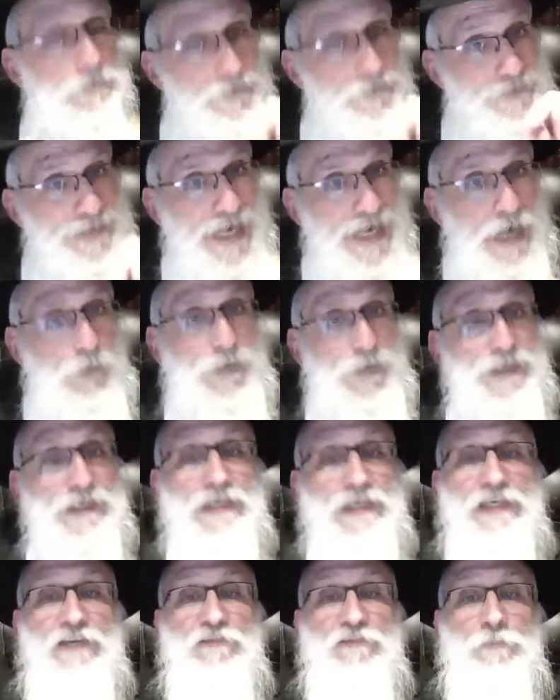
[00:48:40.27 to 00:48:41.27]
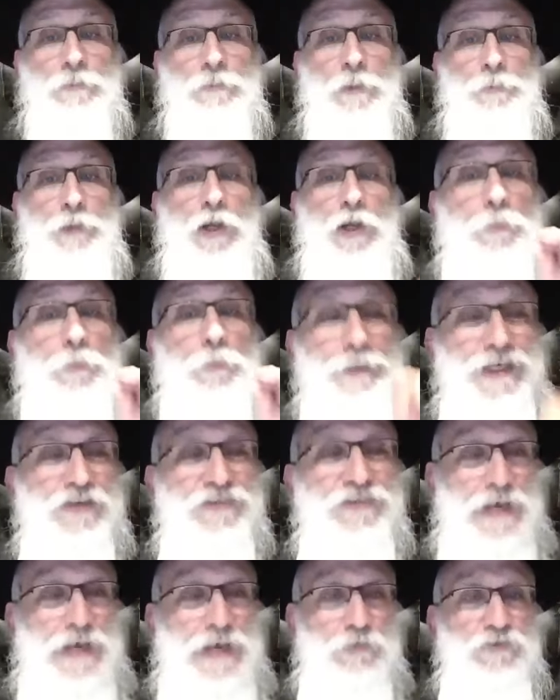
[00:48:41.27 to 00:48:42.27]
Now I can give him a bracha because
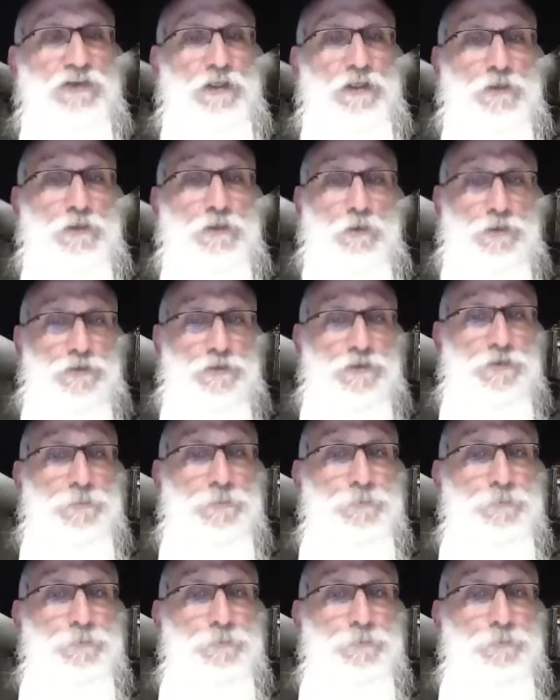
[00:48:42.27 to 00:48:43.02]
now it's going to work.